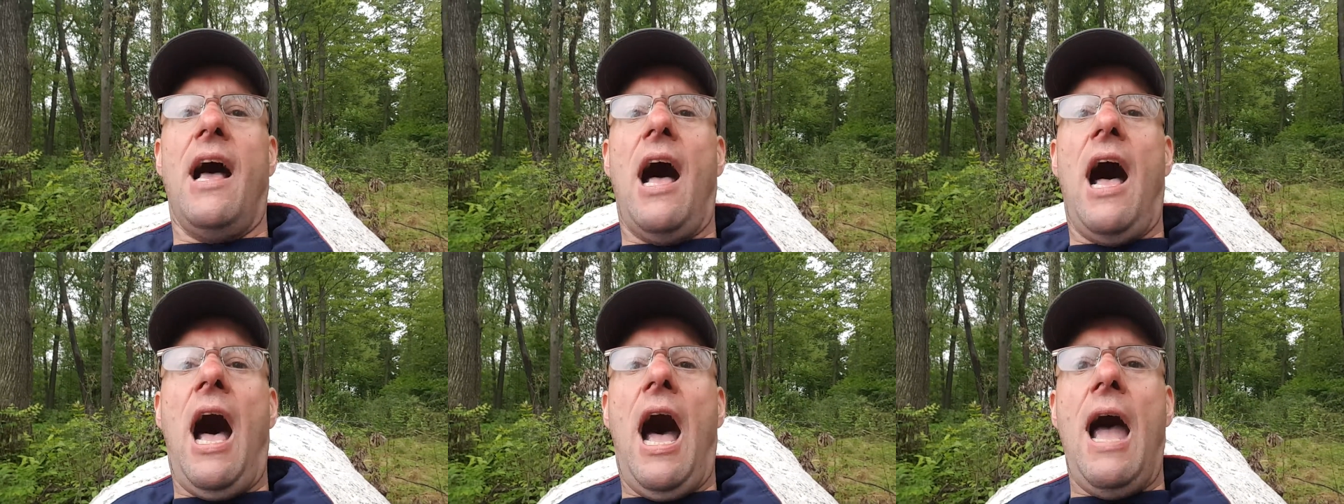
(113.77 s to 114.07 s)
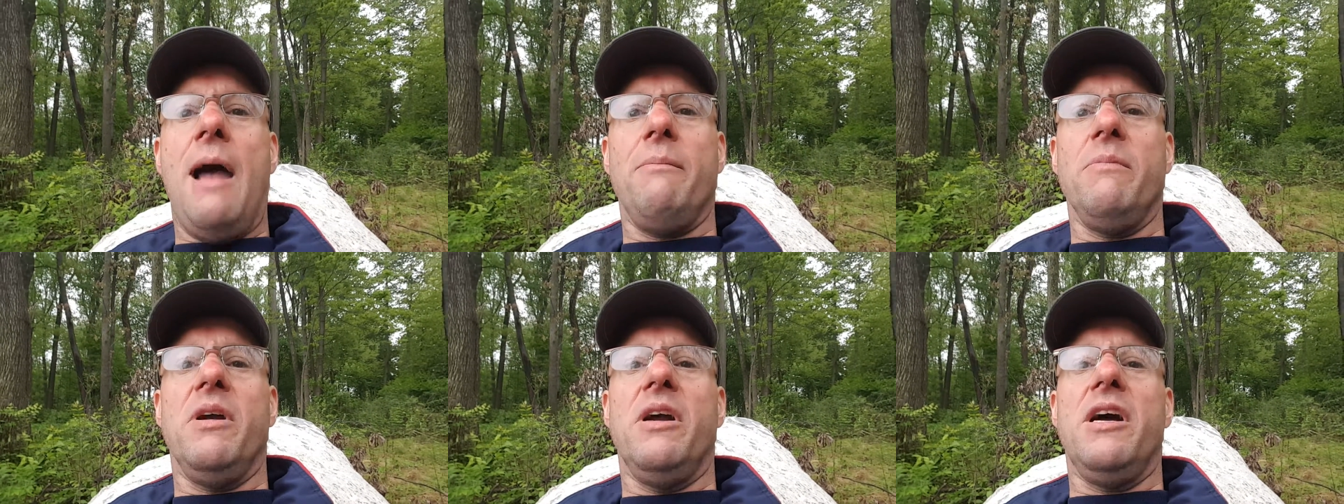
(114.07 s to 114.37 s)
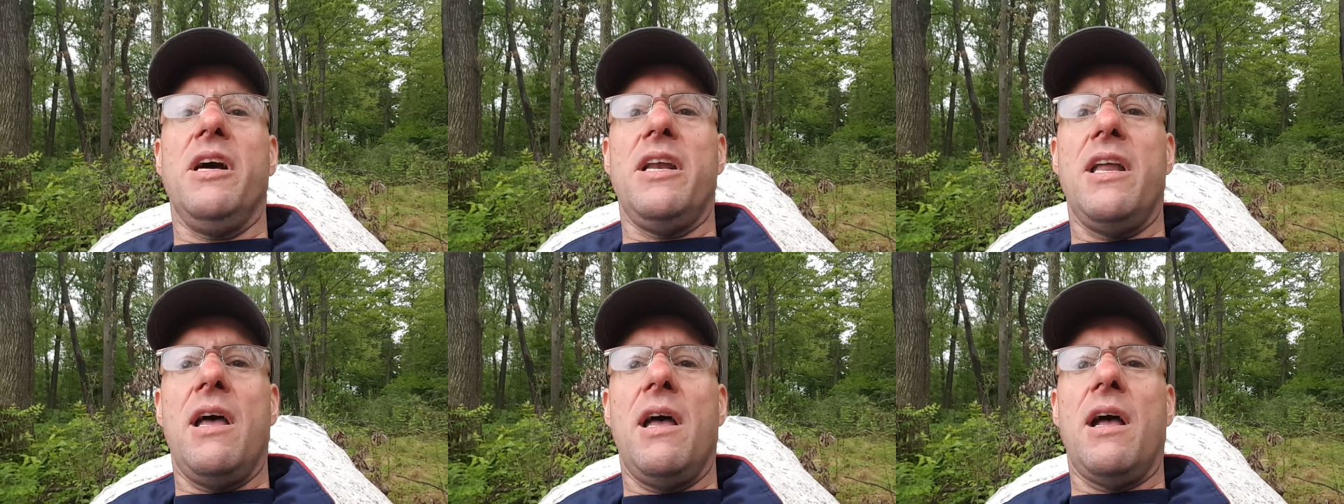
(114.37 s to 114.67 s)
I'm
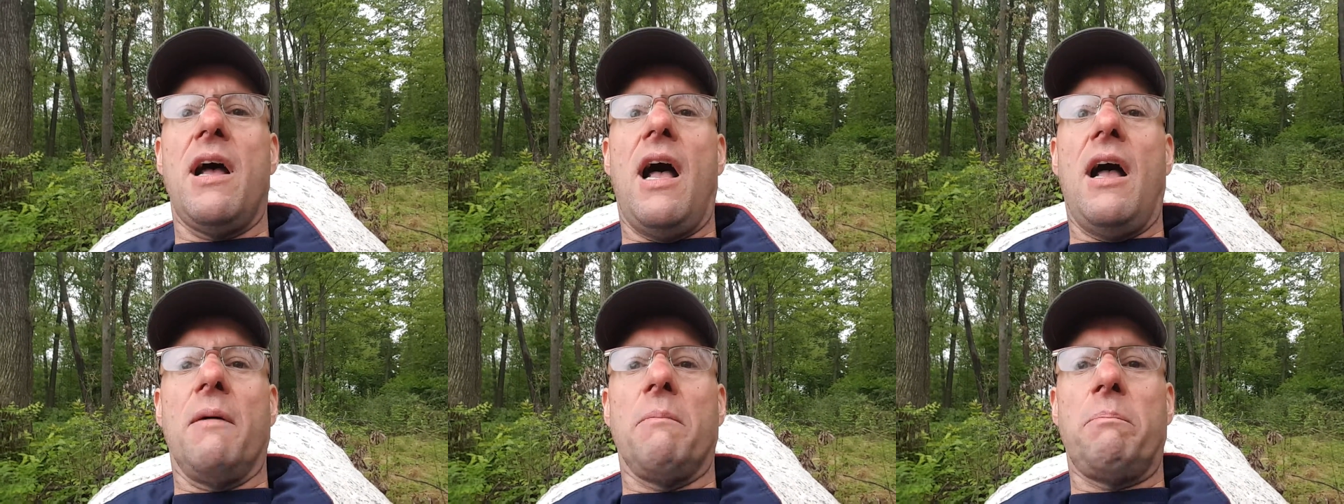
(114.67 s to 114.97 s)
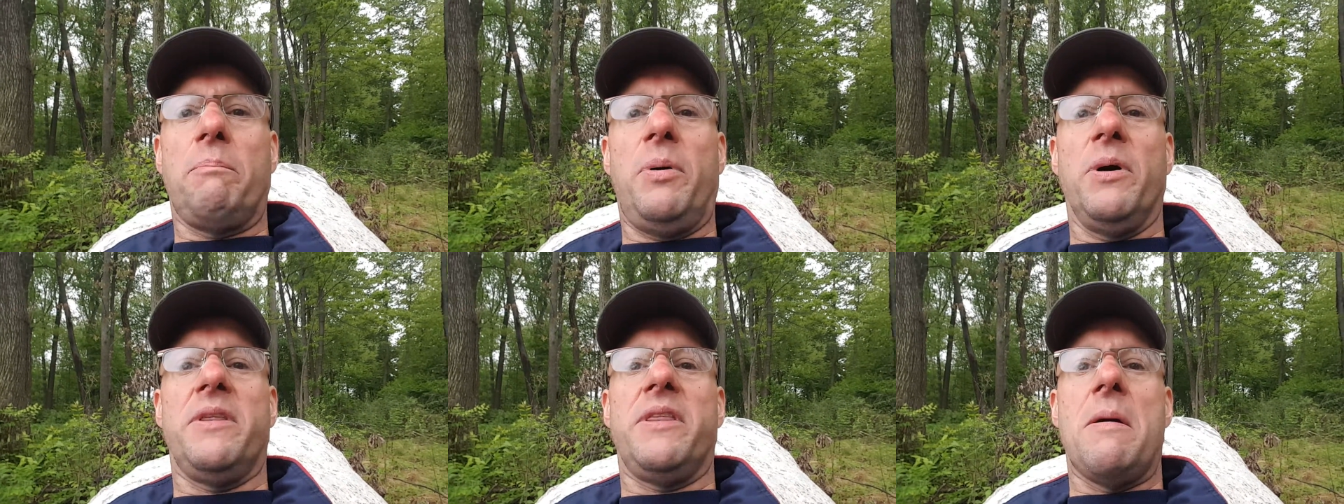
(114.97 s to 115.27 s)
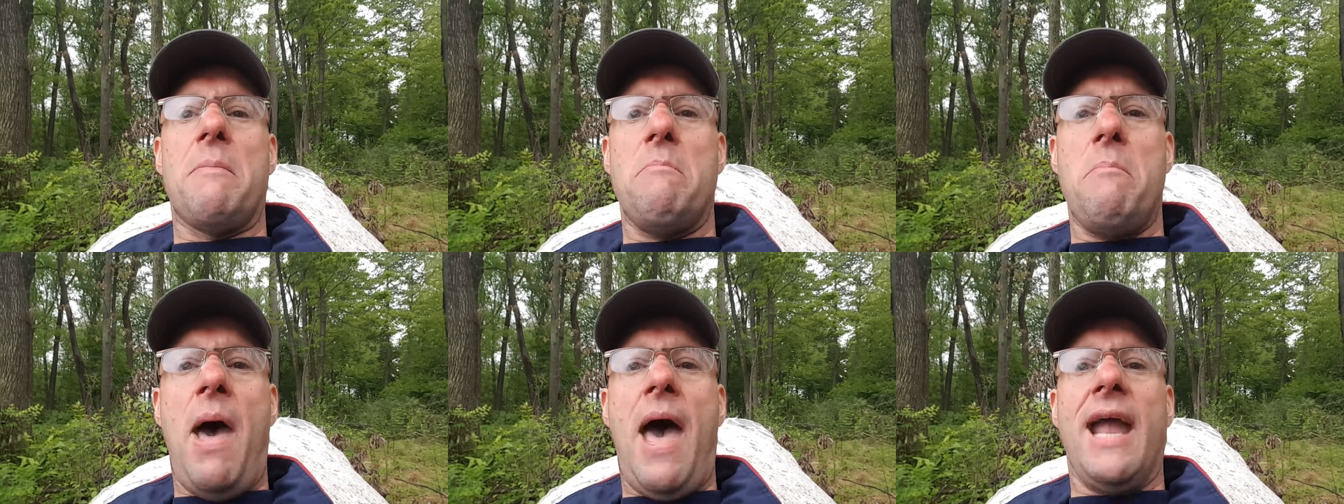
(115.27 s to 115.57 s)
going to put
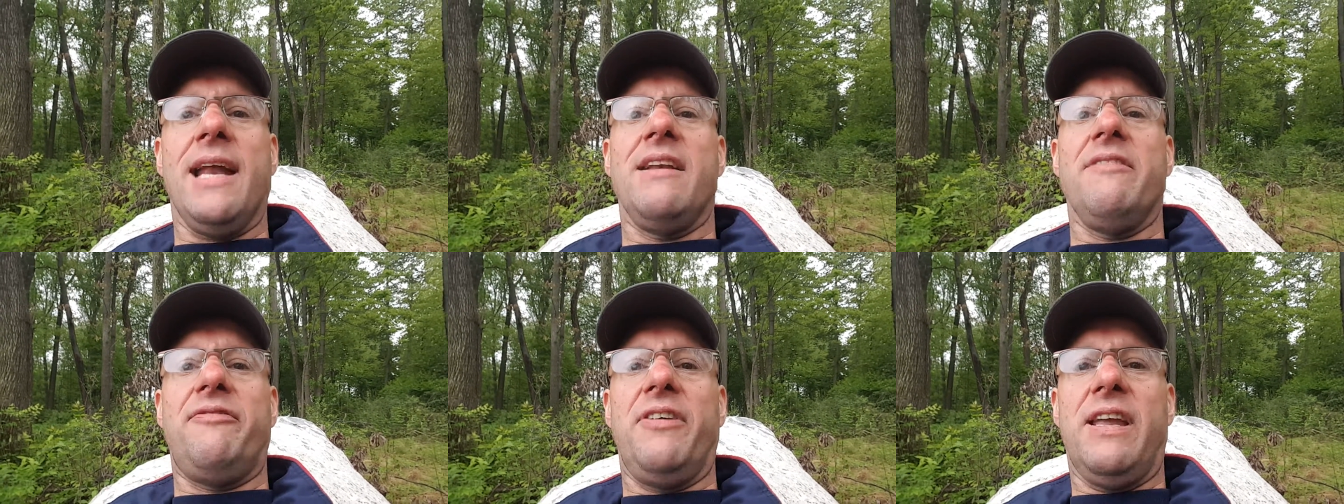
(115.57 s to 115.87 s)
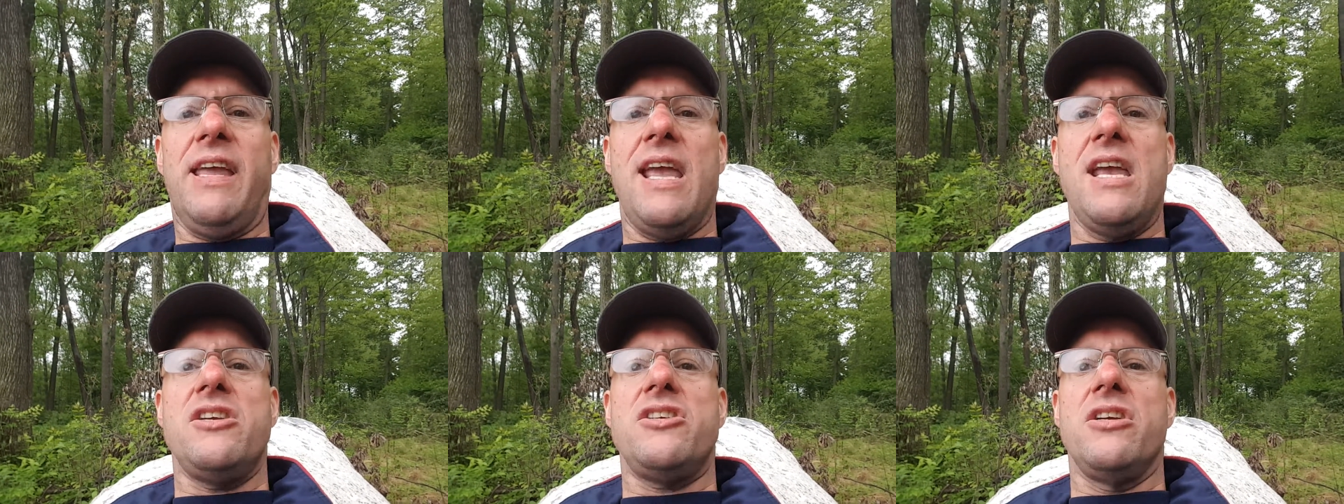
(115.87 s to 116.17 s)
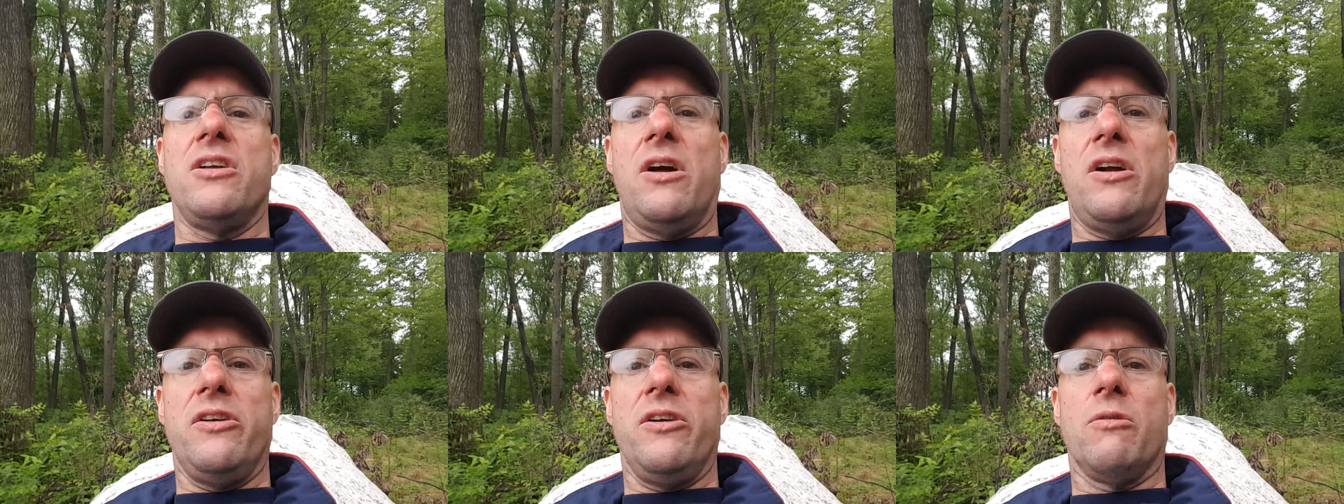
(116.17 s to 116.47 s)
the
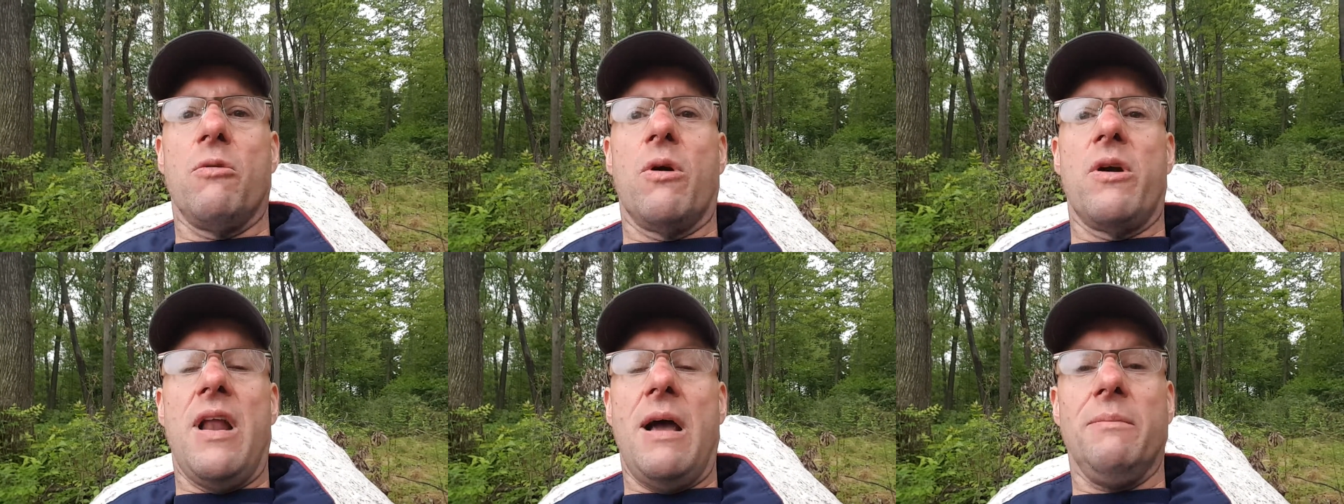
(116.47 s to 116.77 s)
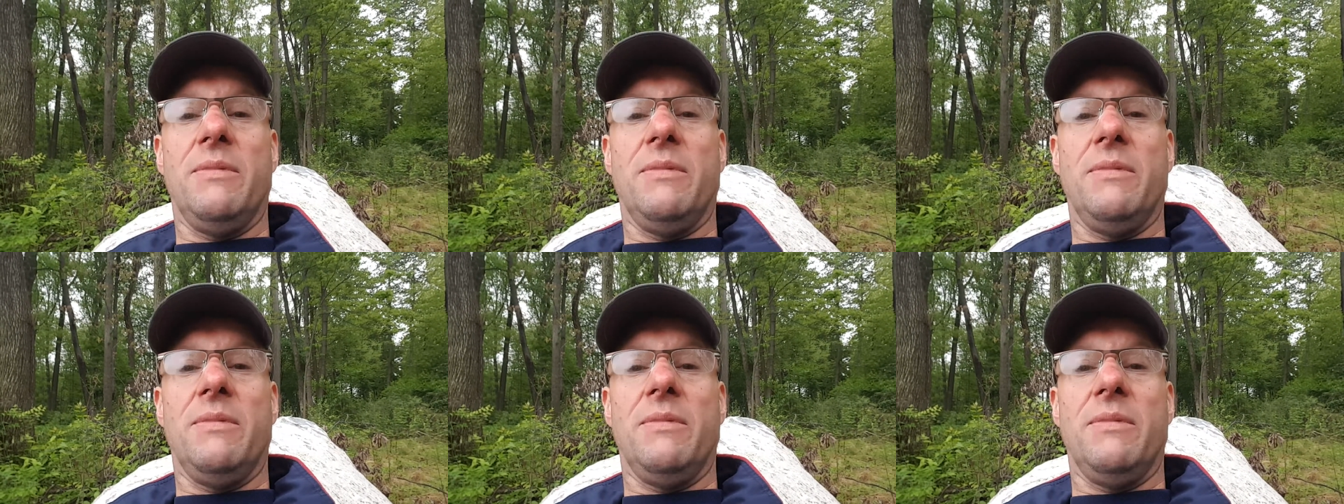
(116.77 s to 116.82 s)
magnification on your word.